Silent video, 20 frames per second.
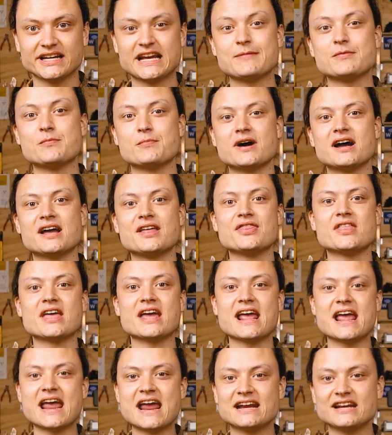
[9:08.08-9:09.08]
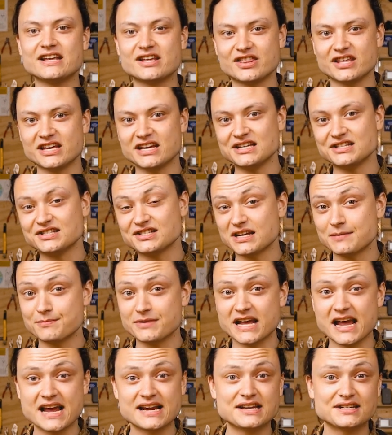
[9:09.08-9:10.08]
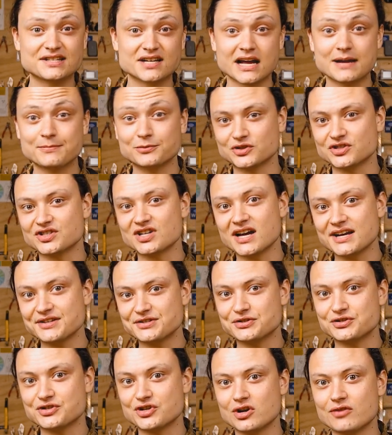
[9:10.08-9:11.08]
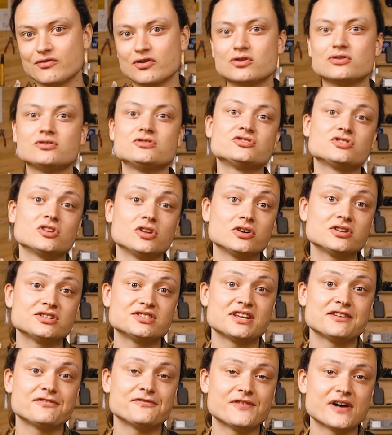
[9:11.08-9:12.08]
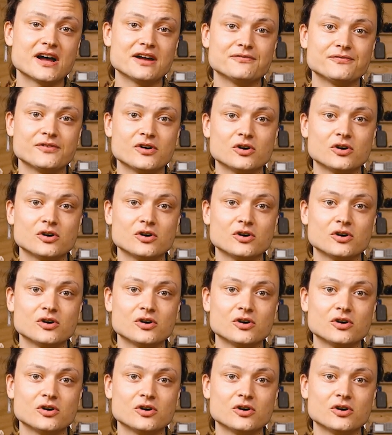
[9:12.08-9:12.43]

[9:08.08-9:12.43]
Keep in mind that any of these can be any type or size of servo, so long as they're 5